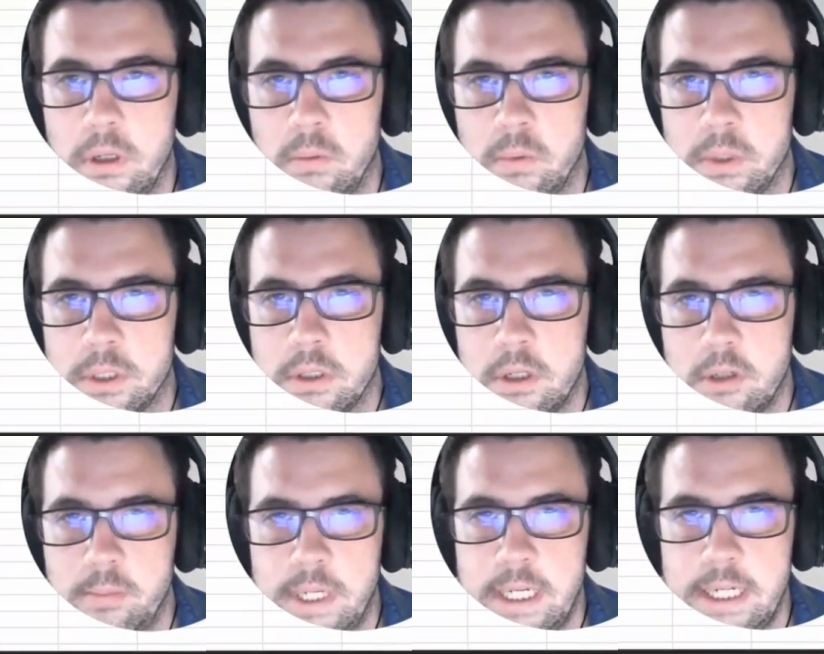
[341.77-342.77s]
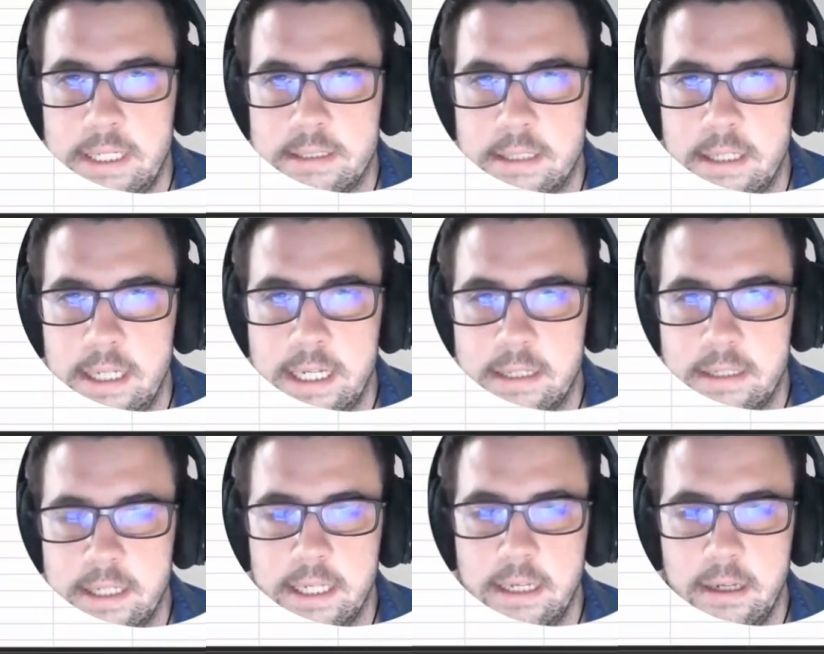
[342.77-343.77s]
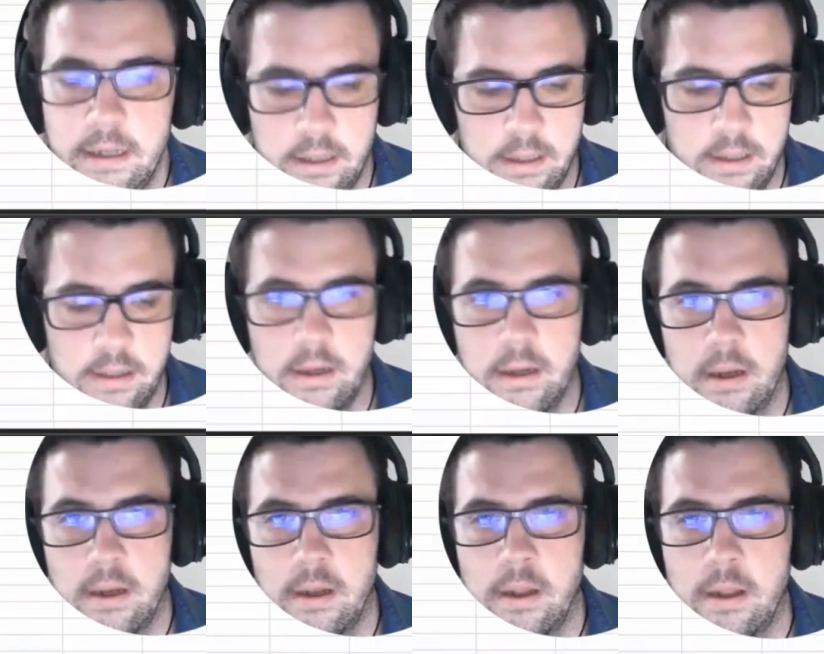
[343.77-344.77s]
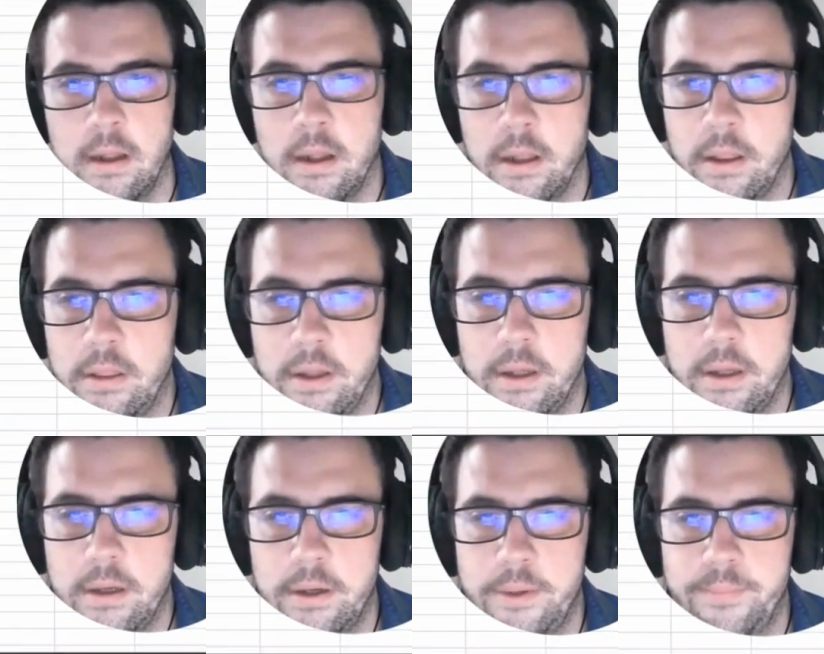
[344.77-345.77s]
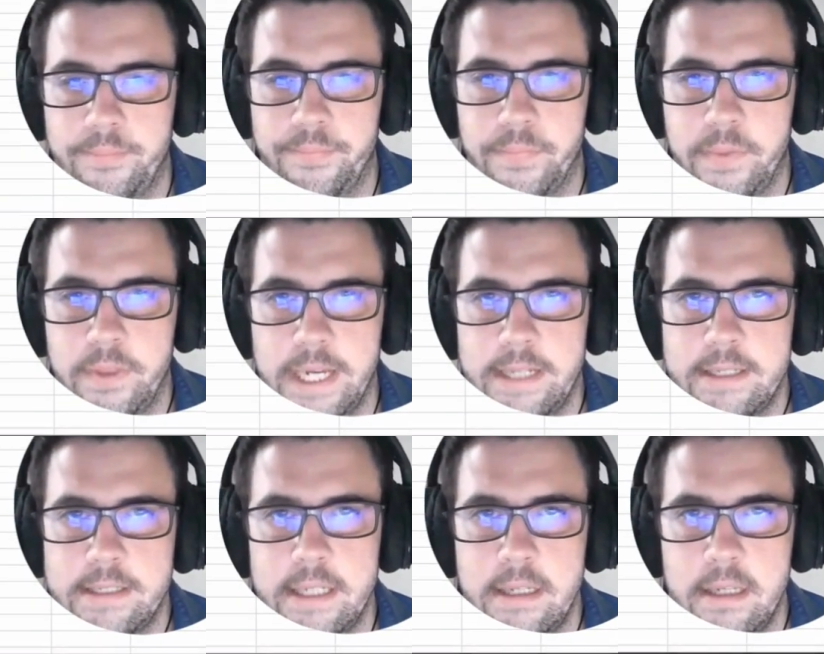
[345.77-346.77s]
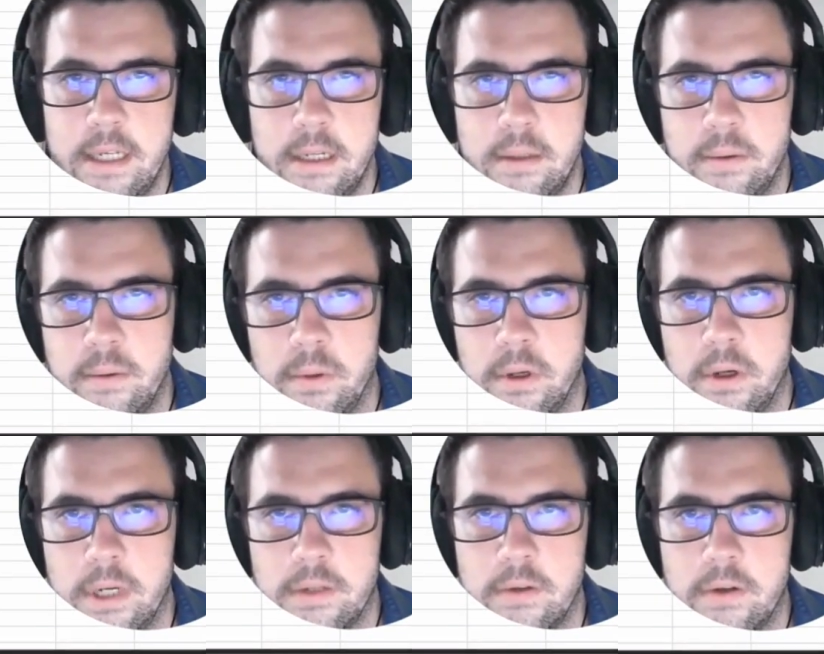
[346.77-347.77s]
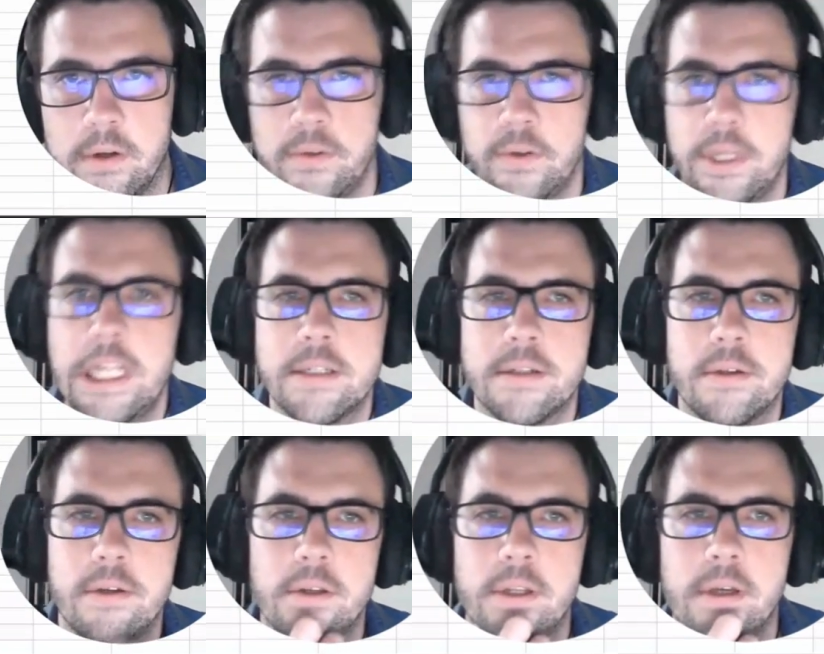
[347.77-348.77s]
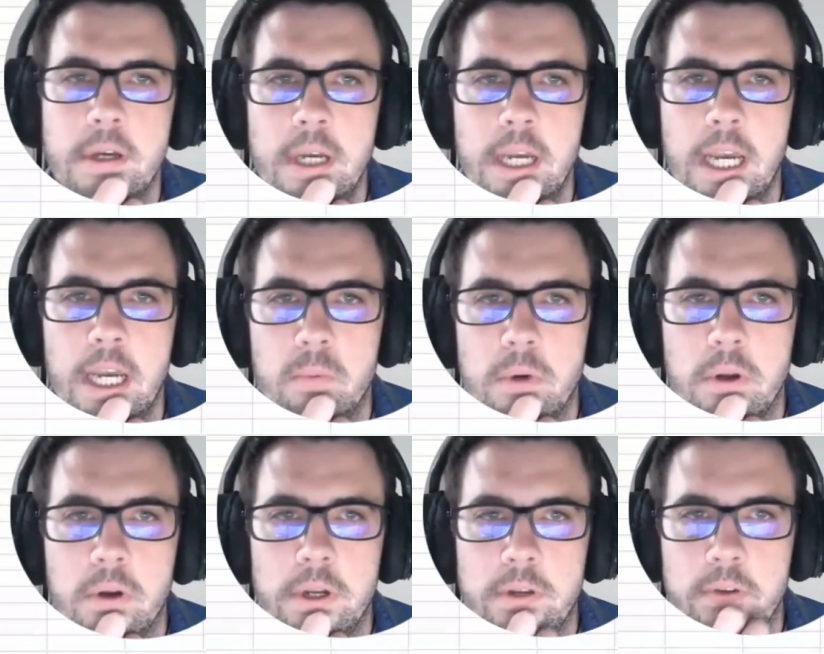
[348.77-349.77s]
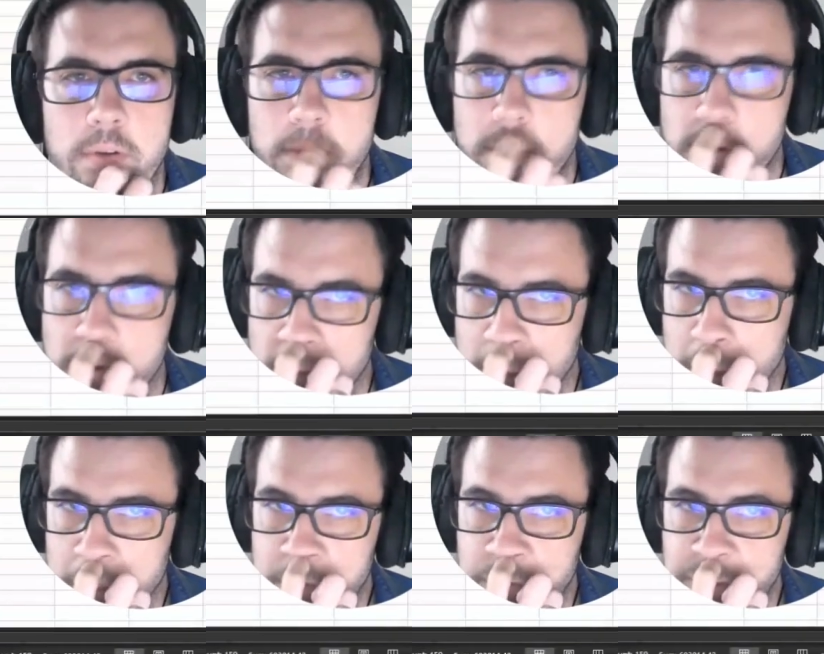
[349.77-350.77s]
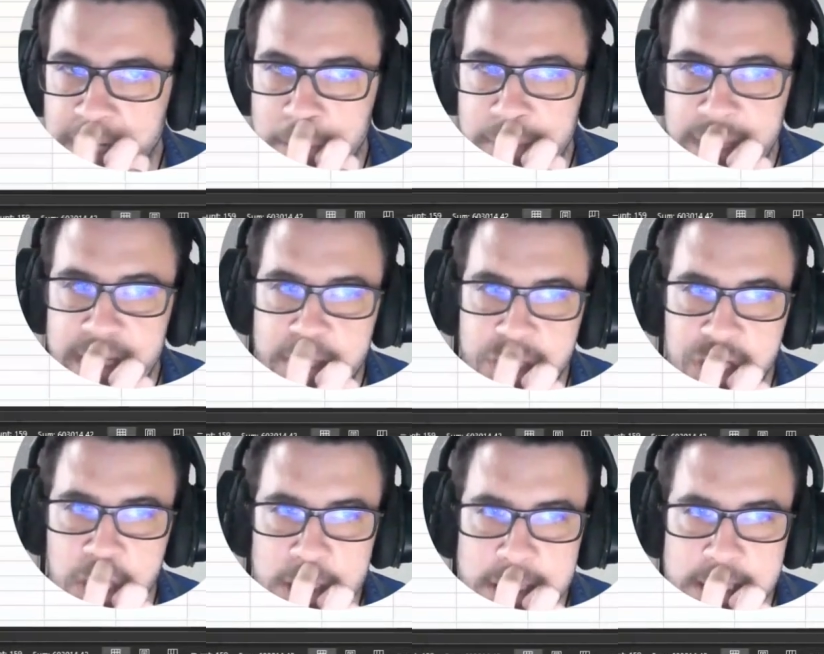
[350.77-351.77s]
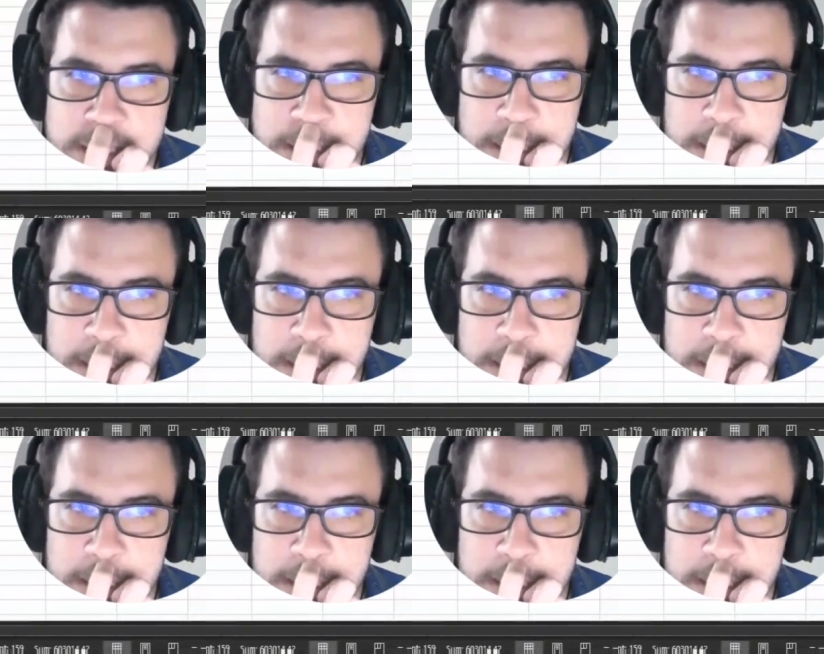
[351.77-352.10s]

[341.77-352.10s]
we'll start by selecting the data set here. We're going to go to insert, and we're going to go to recommended charts.